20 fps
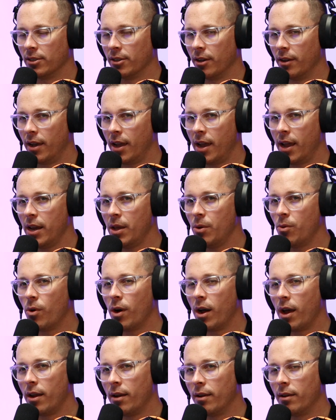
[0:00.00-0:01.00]
so
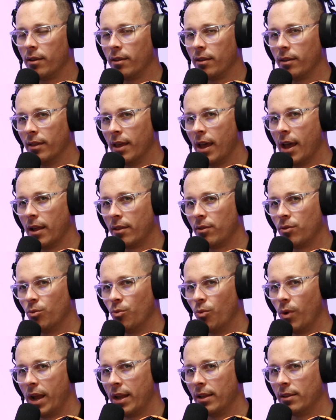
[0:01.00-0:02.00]
anyone that
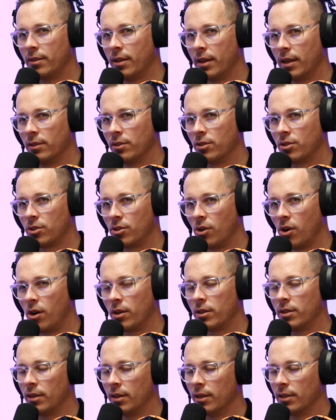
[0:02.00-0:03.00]
went and
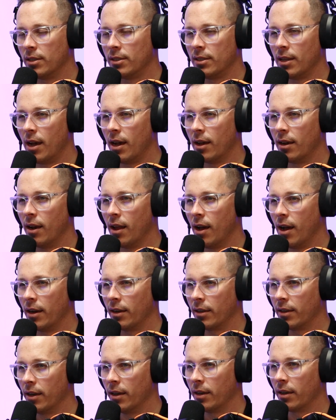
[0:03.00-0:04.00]
started a sideline
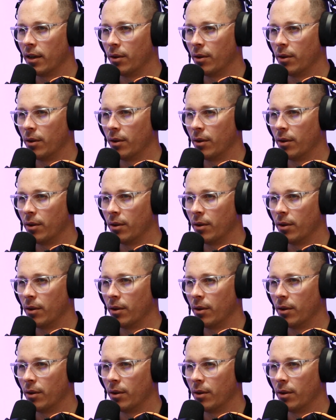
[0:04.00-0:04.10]
gig,